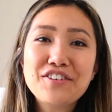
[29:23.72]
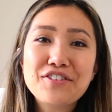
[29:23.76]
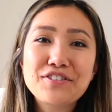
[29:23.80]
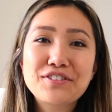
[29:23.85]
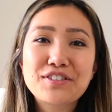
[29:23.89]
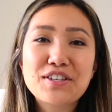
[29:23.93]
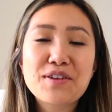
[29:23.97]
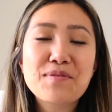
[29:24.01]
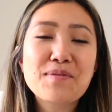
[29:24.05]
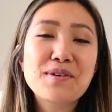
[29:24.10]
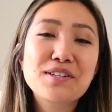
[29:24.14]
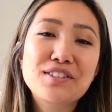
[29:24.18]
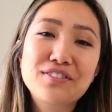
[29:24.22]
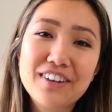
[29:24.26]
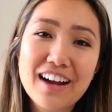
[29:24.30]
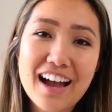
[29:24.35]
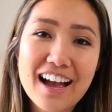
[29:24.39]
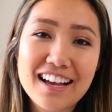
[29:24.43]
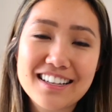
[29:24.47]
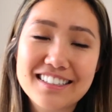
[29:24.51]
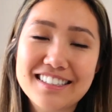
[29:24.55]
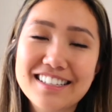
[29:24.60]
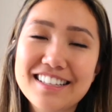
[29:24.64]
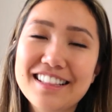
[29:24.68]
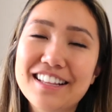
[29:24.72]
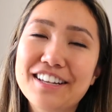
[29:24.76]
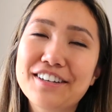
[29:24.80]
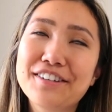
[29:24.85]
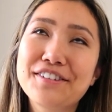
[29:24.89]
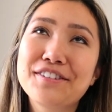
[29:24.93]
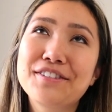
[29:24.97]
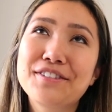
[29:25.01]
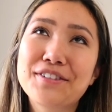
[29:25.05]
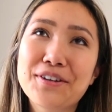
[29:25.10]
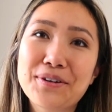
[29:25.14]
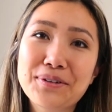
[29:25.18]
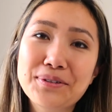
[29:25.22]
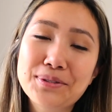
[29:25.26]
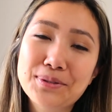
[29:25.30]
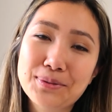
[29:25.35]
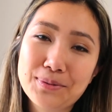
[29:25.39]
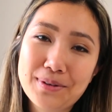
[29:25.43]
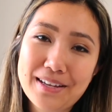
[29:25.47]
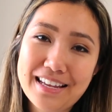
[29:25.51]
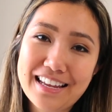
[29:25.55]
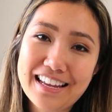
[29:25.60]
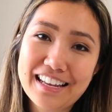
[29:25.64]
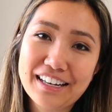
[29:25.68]
you so much for asking. That is so
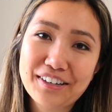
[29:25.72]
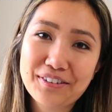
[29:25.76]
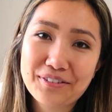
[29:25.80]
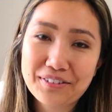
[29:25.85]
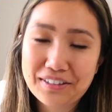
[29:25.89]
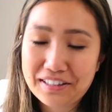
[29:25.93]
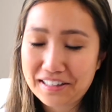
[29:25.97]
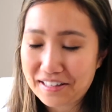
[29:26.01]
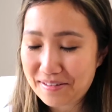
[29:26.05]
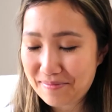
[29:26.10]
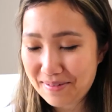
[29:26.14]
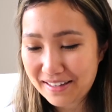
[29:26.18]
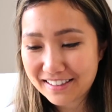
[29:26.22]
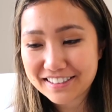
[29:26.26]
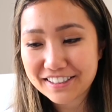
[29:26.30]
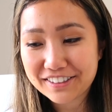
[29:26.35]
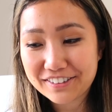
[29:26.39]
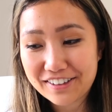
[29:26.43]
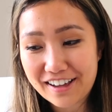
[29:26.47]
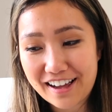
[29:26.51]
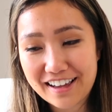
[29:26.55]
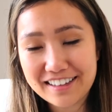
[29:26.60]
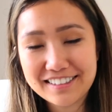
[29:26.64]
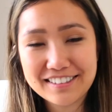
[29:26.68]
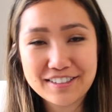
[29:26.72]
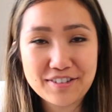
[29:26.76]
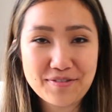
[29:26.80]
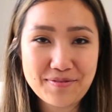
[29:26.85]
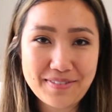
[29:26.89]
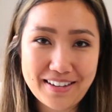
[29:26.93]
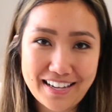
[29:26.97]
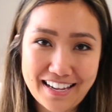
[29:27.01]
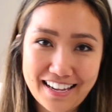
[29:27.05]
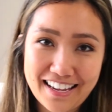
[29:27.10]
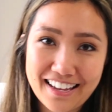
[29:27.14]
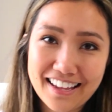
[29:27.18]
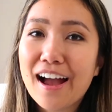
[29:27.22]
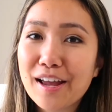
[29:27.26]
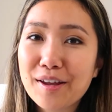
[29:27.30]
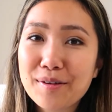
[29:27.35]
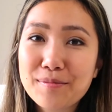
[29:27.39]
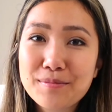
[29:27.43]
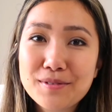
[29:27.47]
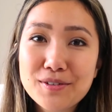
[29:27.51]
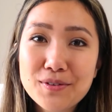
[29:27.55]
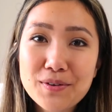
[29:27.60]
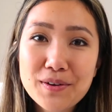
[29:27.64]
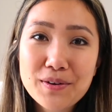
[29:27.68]
sweet and really means a lot to me. I
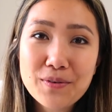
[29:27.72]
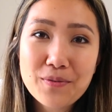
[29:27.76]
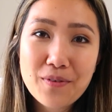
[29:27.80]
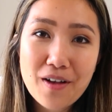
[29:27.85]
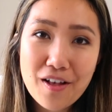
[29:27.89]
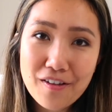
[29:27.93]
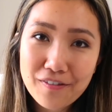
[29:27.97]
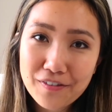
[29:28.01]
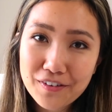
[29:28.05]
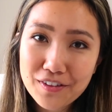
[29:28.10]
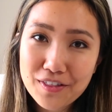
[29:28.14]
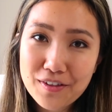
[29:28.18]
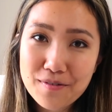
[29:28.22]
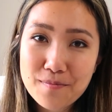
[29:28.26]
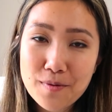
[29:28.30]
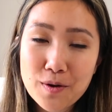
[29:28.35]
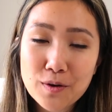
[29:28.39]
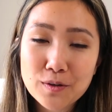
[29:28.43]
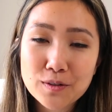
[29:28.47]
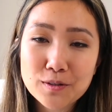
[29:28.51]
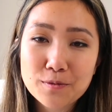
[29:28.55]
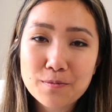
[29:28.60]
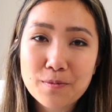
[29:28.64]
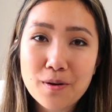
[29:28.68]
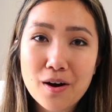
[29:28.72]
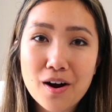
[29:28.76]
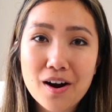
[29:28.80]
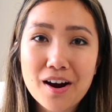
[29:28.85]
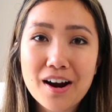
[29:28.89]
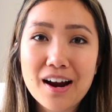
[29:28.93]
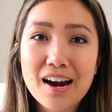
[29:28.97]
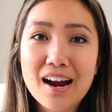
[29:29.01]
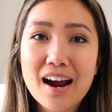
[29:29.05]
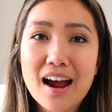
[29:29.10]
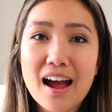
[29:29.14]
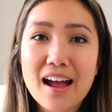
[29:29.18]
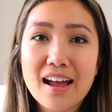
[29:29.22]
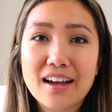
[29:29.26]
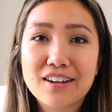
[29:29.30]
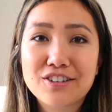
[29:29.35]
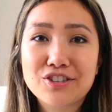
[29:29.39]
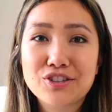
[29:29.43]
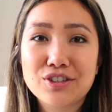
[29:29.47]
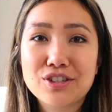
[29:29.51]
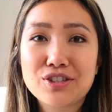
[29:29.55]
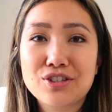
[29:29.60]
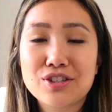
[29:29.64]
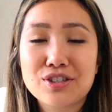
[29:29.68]
am doing well for the most part. I
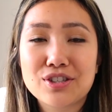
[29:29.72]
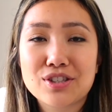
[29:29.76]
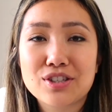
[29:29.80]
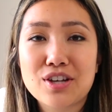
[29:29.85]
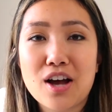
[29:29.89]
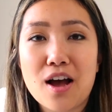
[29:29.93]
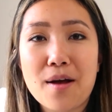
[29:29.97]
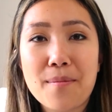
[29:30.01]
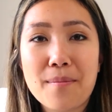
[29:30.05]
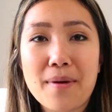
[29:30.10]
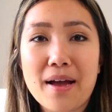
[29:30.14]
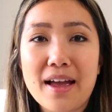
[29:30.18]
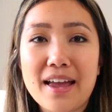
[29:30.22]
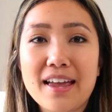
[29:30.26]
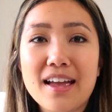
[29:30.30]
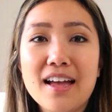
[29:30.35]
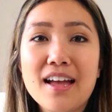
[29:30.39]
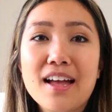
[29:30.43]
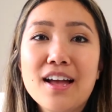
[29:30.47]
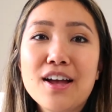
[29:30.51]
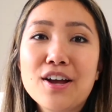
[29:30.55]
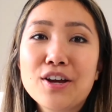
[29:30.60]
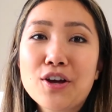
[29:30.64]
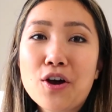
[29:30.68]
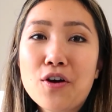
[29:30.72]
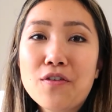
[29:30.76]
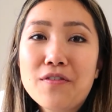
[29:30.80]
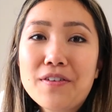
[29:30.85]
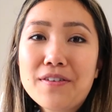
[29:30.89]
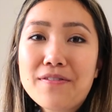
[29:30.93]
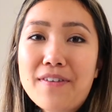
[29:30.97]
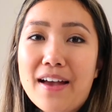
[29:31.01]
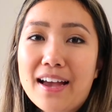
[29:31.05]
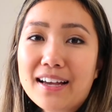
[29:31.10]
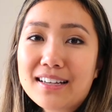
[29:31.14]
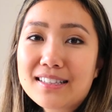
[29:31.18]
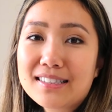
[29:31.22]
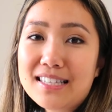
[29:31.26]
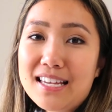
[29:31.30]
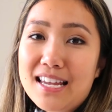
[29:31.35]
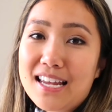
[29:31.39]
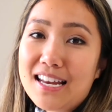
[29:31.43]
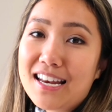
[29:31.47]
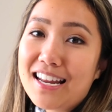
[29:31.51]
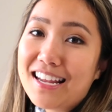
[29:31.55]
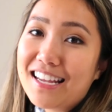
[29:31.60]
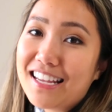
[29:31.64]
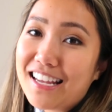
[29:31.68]
actually just got my COVID
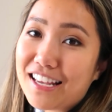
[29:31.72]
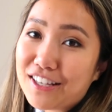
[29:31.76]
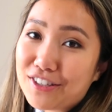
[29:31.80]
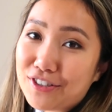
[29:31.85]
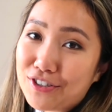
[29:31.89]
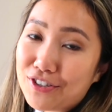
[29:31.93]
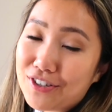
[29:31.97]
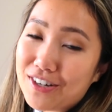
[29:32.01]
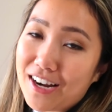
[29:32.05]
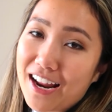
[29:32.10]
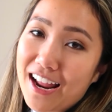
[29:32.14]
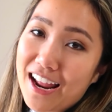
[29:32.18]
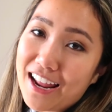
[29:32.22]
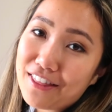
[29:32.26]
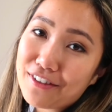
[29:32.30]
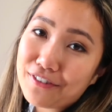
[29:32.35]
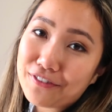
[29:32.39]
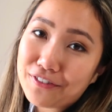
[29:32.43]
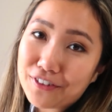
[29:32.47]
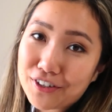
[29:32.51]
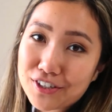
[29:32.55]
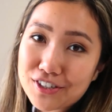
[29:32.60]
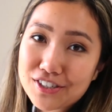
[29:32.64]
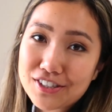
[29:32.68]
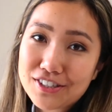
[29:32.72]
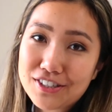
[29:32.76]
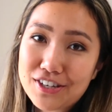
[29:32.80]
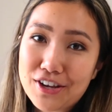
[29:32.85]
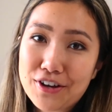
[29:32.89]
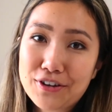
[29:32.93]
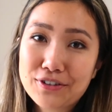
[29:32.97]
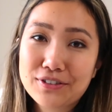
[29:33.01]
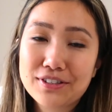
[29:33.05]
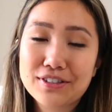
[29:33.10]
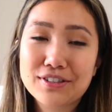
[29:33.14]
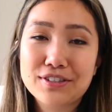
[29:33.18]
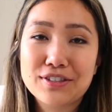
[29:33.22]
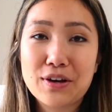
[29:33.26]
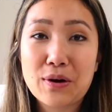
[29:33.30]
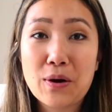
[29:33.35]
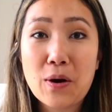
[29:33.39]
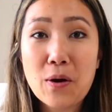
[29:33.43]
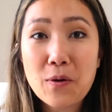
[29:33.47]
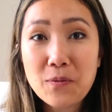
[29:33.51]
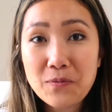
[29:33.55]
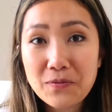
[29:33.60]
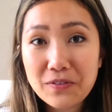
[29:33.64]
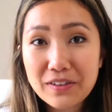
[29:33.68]
vaccine yesterday, the first dose, and so
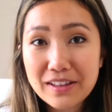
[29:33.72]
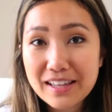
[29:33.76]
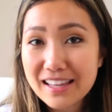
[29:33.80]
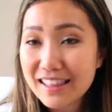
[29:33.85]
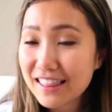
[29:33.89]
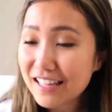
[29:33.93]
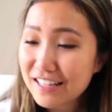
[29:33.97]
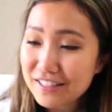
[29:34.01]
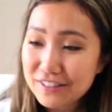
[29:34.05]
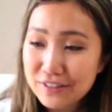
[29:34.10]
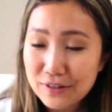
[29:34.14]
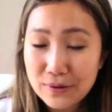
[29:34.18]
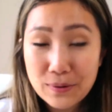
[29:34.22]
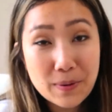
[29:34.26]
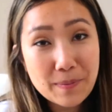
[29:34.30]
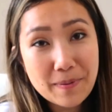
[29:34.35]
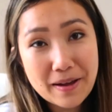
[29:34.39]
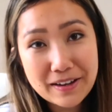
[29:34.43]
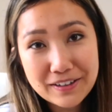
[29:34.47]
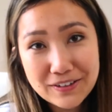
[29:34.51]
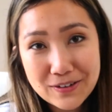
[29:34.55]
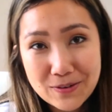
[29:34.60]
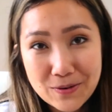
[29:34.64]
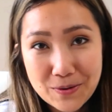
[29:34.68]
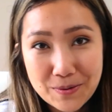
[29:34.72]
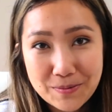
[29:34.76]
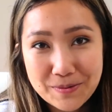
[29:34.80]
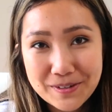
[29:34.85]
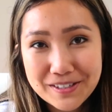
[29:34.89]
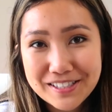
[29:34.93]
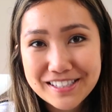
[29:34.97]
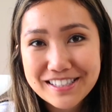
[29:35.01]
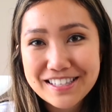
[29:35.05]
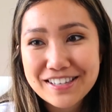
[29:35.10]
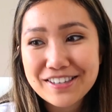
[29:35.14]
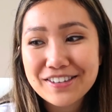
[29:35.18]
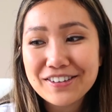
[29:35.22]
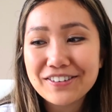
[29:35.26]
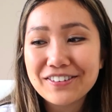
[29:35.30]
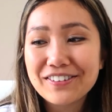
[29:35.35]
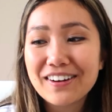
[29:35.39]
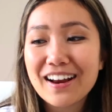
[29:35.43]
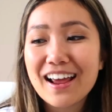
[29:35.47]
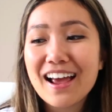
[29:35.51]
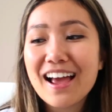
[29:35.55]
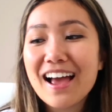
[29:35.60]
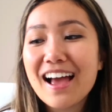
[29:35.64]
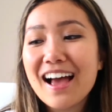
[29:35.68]
hopefully things are going back to normal
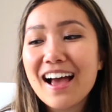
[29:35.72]
soon.